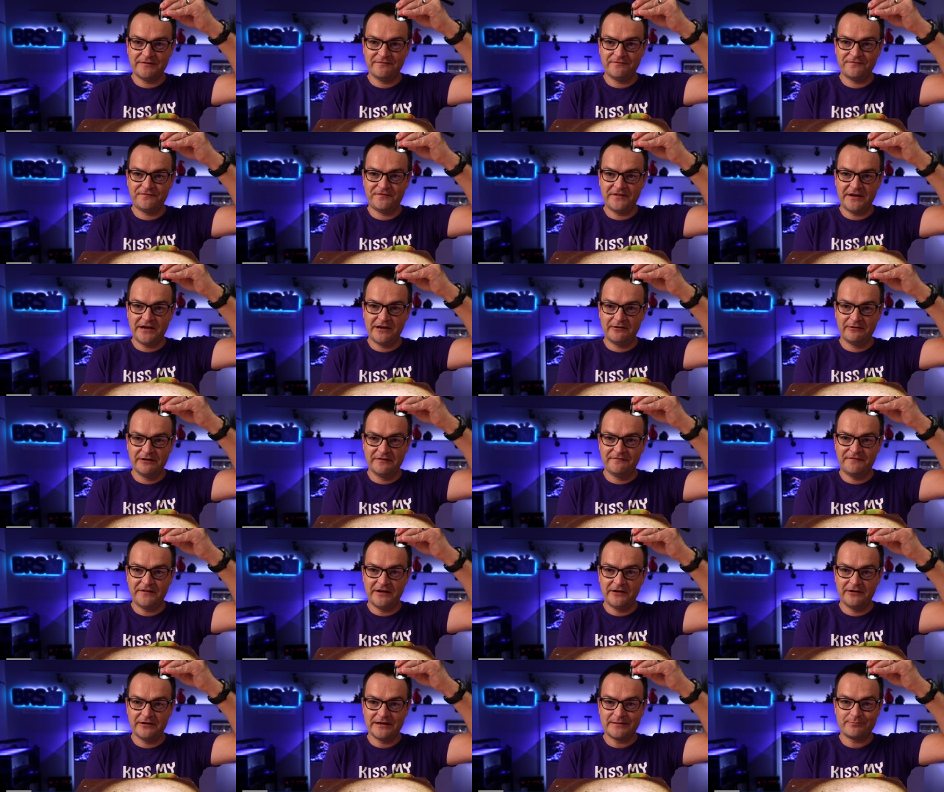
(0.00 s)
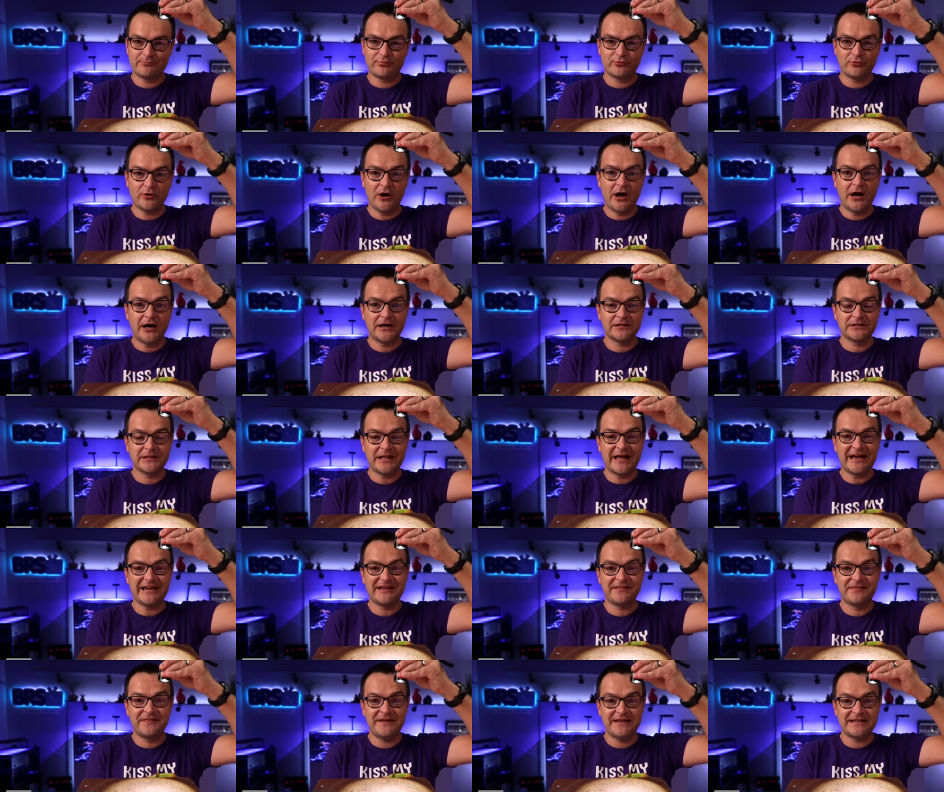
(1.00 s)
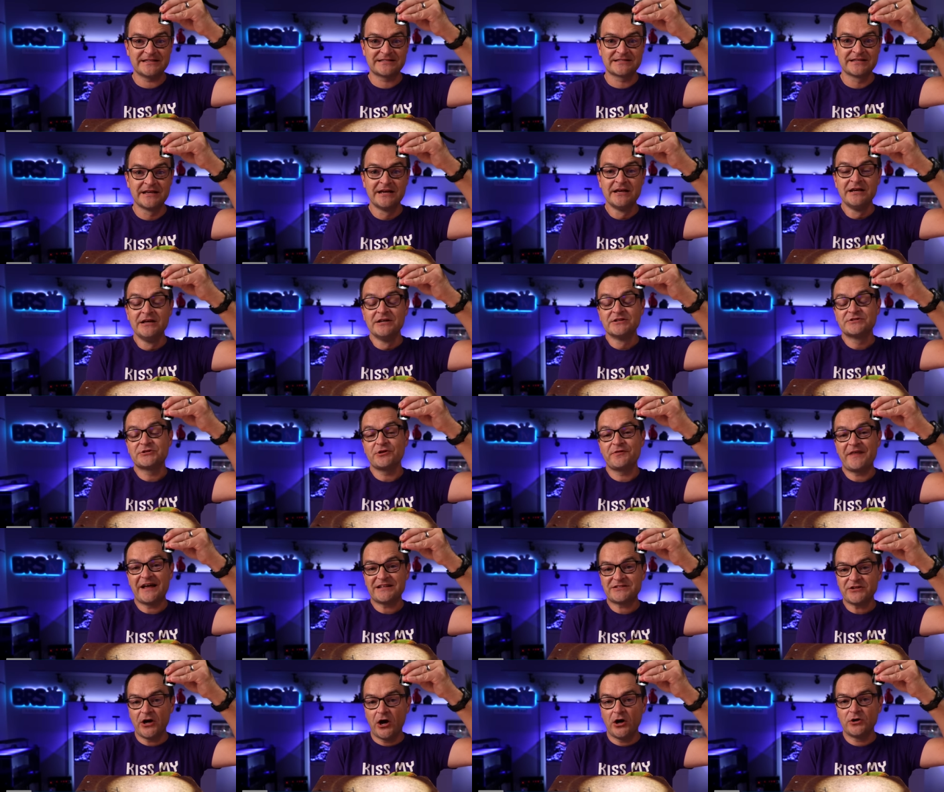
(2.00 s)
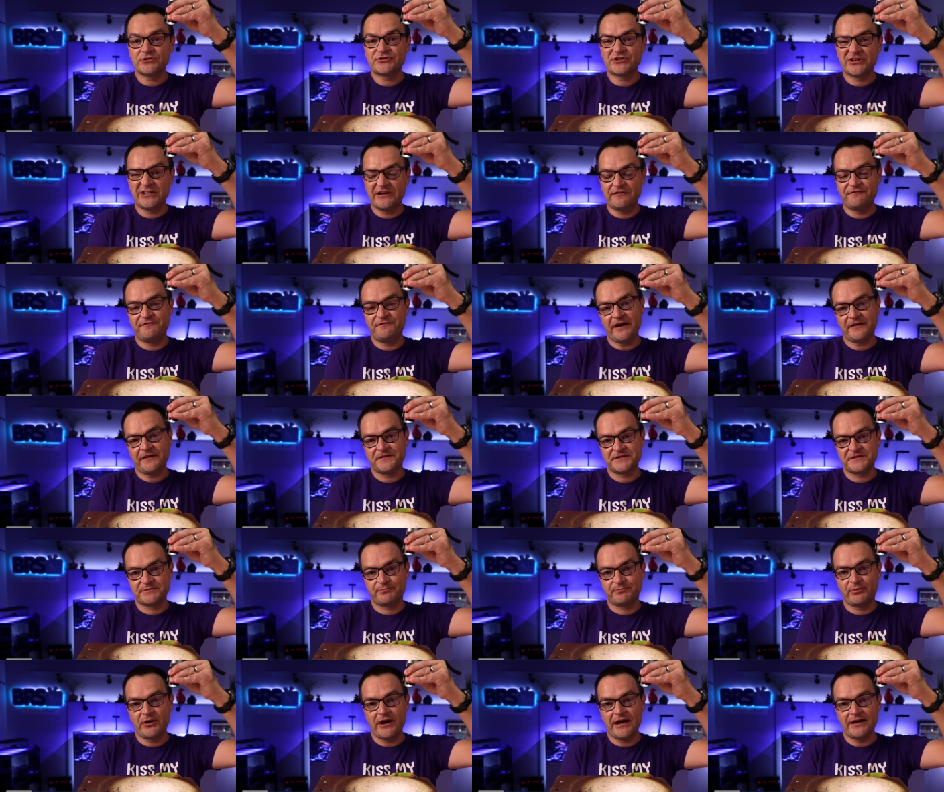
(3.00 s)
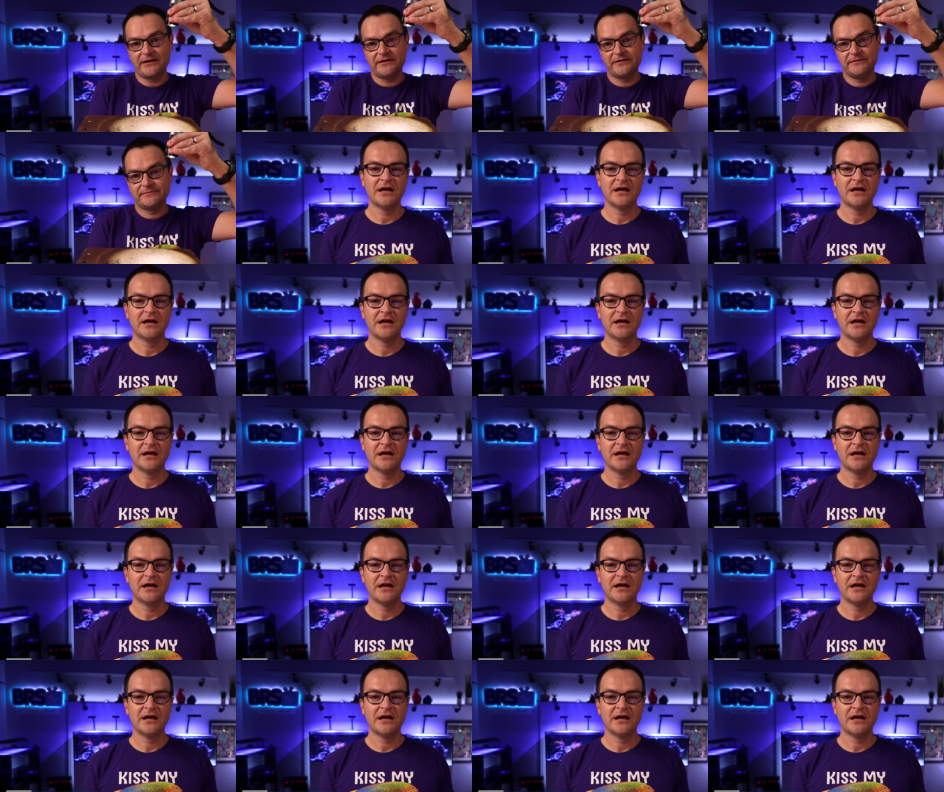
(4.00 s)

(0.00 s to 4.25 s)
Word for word: be very, very broad like this, so that's also going to affect the spread.